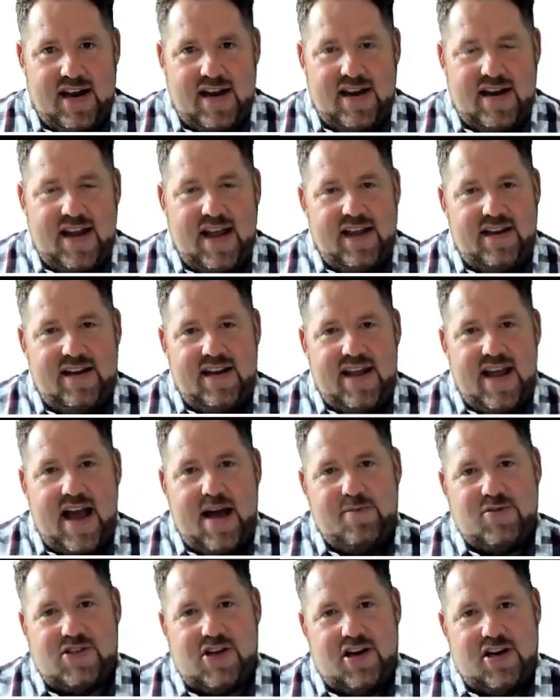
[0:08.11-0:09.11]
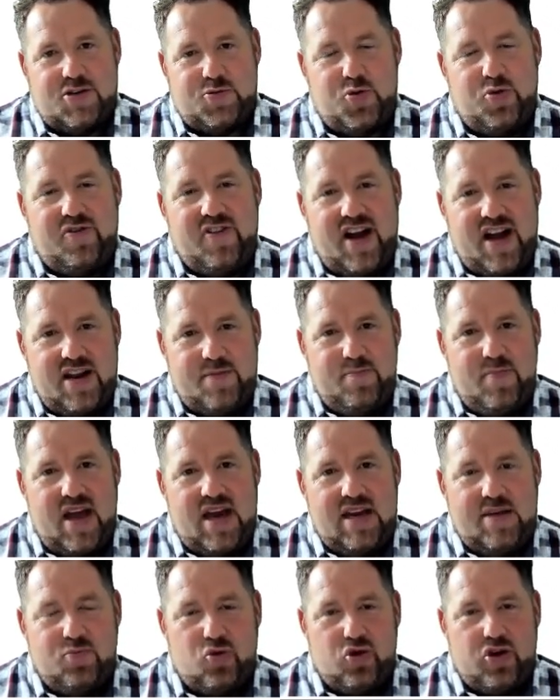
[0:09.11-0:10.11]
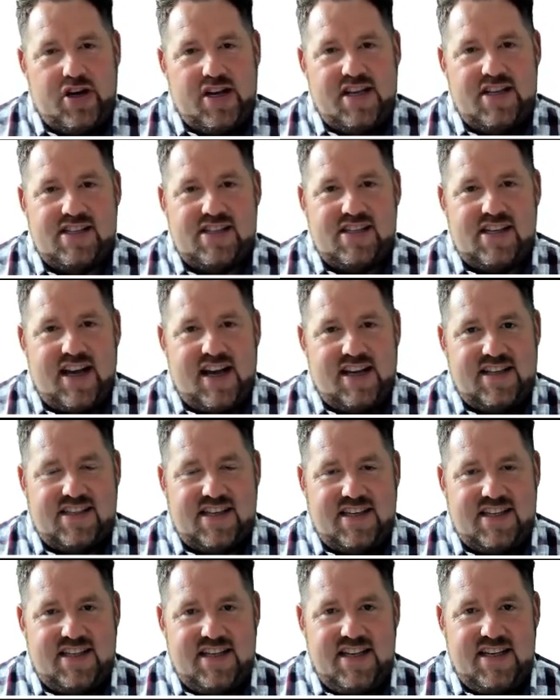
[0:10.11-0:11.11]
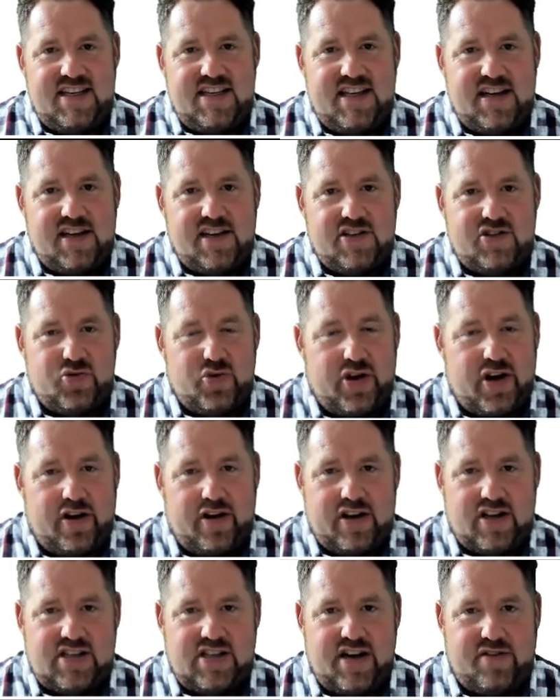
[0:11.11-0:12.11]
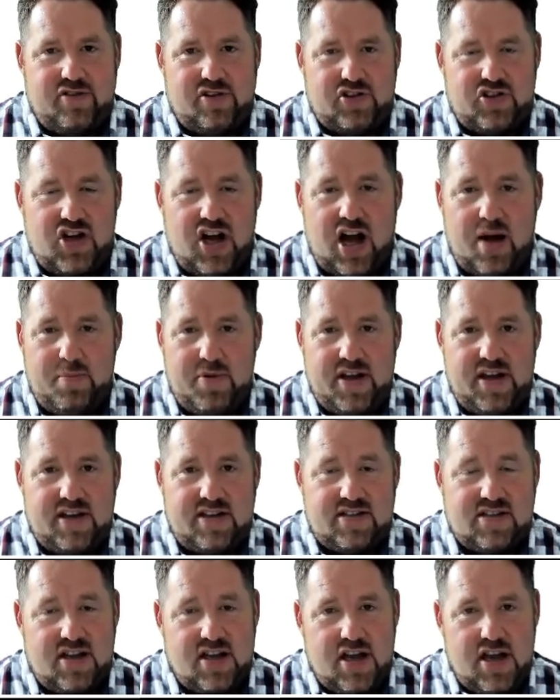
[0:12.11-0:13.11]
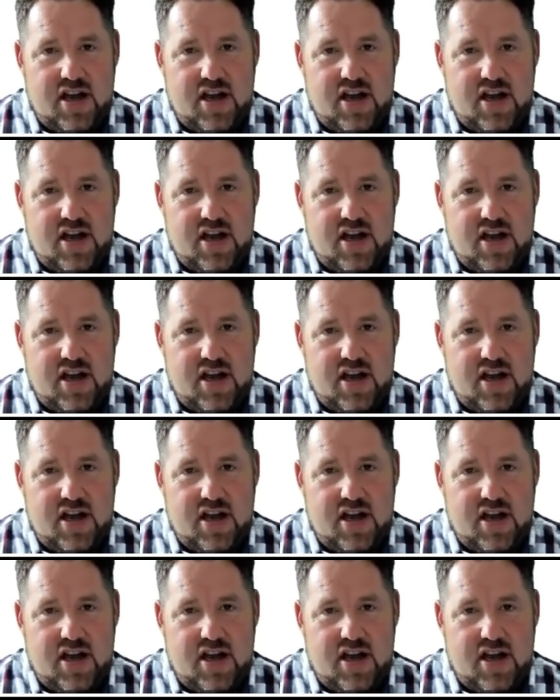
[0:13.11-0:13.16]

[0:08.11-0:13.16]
Lately, Amazon has provided many more insights and details regarding several topics,